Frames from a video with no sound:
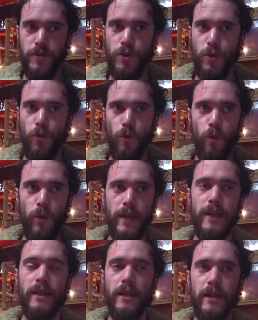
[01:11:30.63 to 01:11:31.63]
to
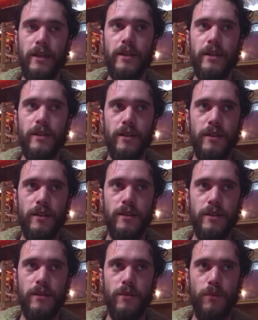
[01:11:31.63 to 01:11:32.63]
really
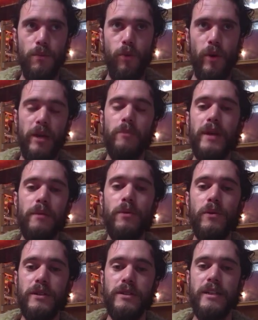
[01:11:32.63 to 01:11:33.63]
bring
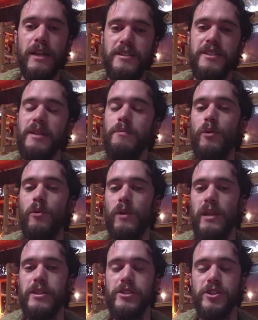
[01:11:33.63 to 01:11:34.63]
people into that deeper
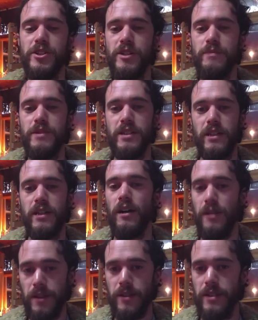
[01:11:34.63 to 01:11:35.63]
relationship to
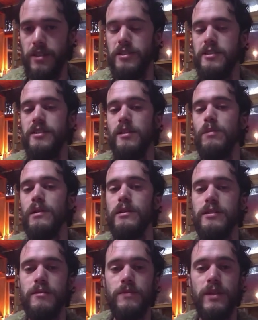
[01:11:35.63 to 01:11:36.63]
color and its
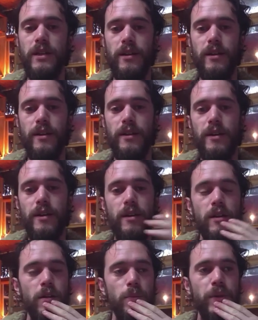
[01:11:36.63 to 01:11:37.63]
symbolism
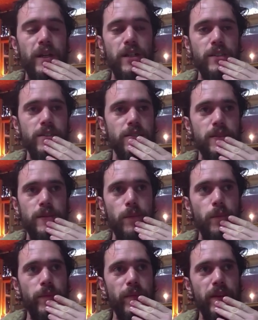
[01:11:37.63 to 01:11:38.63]
because
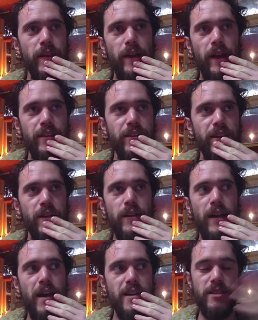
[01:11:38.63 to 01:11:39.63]
I think
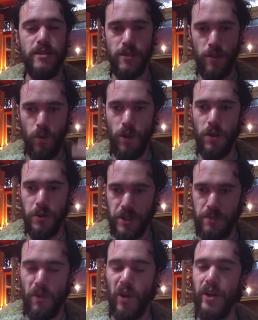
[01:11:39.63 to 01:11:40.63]
as the world
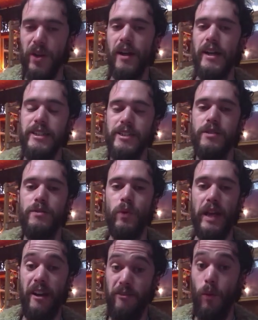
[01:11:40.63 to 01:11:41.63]
has modernized,
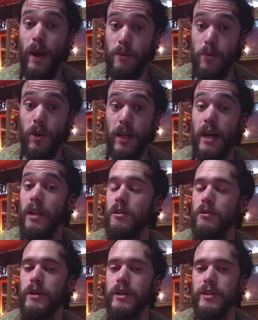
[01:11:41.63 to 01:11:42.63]
we have way more
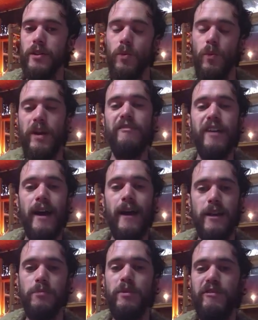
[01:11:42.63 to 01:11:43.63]
color in it than we ever
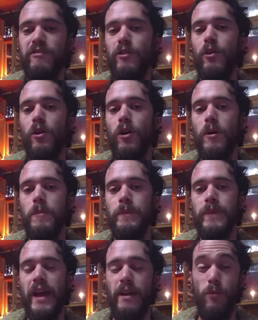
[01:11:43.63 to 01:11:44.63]
had before,
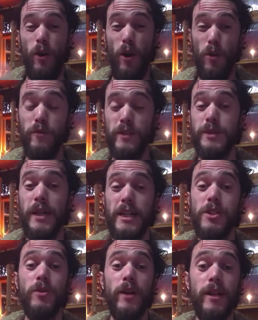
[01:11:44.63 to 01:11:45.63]
and we're
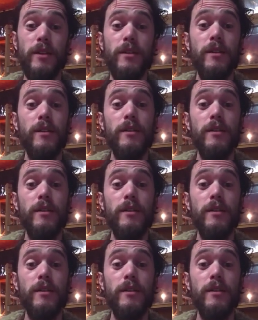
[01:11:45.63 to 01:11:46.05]
oversaturated.